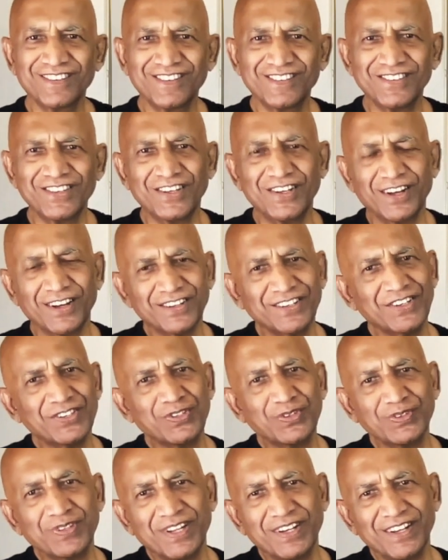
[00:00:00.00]
the darkness
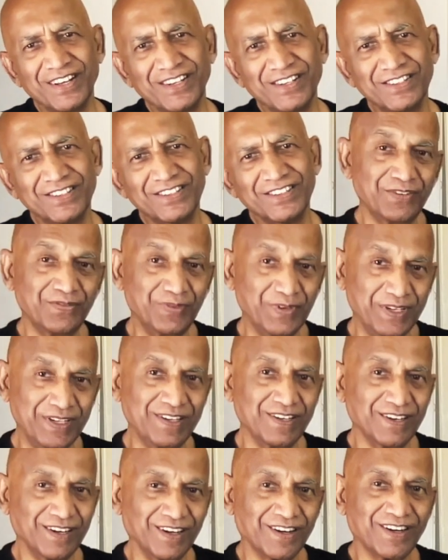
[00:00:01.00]
of the night.
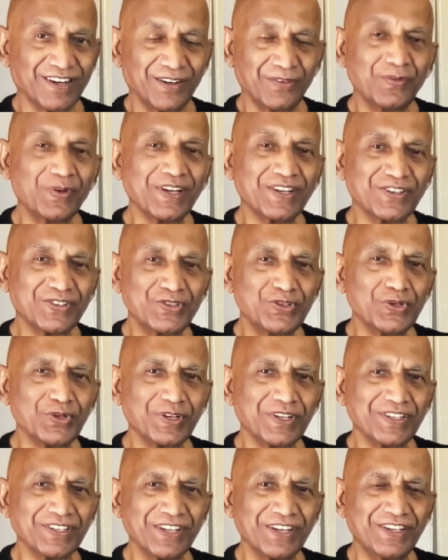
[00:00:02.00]
We are awake
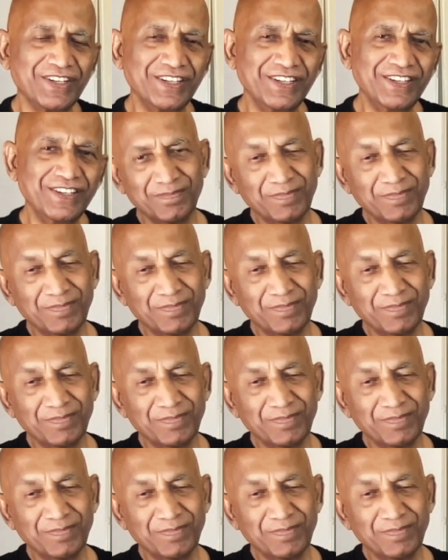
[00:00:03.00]
during the day.